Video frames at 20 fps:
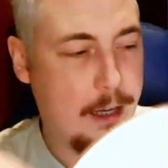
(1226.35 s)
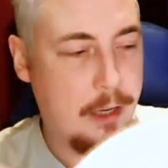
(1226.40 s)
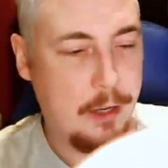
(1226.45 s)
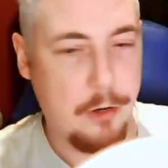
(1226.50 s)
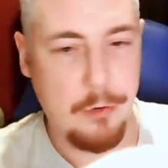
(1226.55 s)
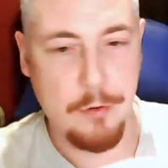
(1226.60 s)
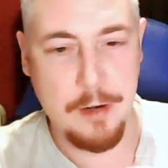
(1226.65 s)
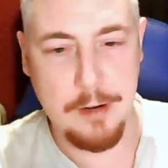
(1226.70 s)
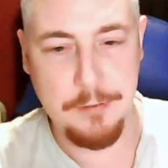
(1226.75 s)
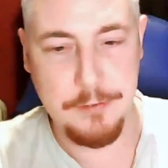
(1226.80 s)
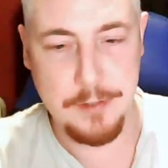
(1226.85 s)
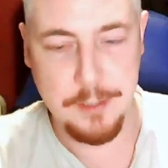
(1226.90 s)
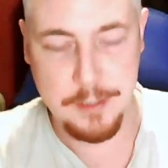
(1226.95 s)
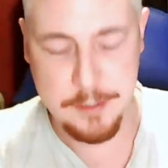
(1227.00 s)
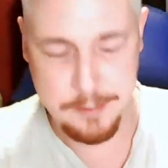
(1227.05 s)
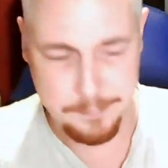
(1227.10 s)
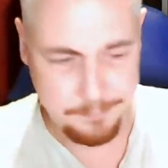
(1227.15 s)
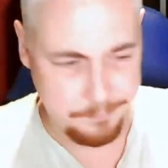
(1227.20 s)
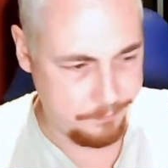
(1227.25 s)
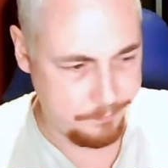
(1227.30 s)

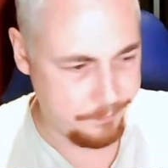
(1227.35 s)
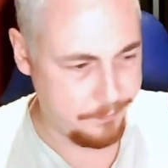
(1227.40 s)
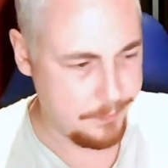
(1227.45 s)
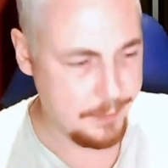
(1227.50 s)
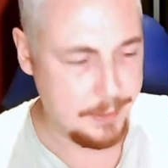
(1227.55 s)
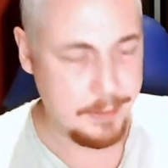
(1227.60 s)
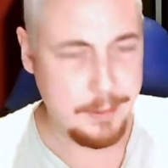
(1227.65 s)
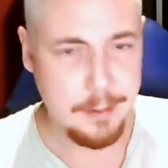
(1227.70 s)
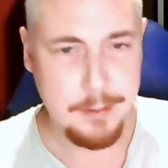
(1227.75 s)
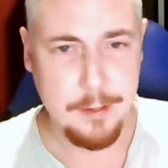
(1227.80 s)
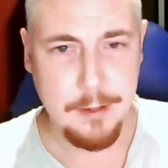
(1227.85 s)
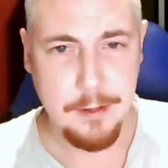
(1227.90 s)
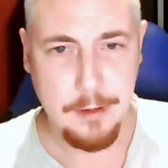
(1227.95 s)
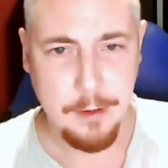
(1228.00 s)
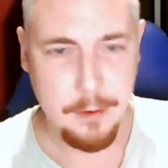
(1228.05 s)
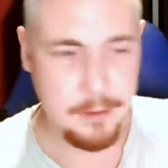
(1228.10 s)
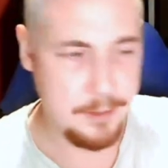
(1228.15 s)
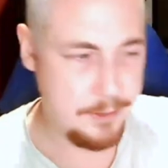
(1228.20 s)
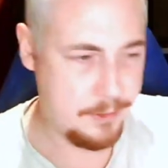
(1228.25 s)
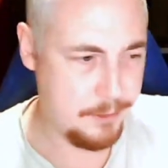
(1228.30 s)
crafted
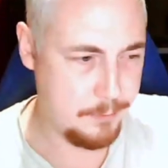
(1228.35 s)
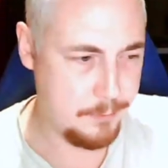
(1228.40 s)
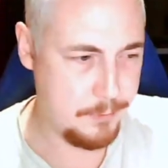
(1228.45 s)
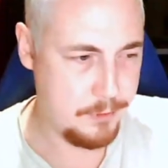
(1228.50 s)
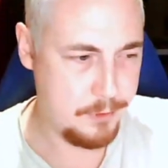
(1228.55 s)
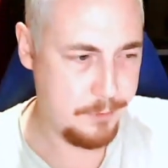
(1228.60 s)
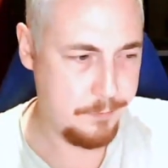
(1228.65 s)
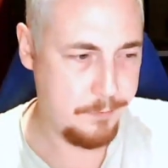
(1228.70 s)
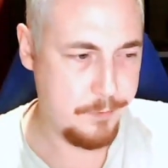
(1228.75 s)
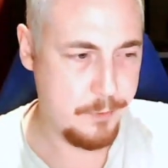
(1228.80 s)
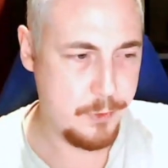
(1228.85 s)
items.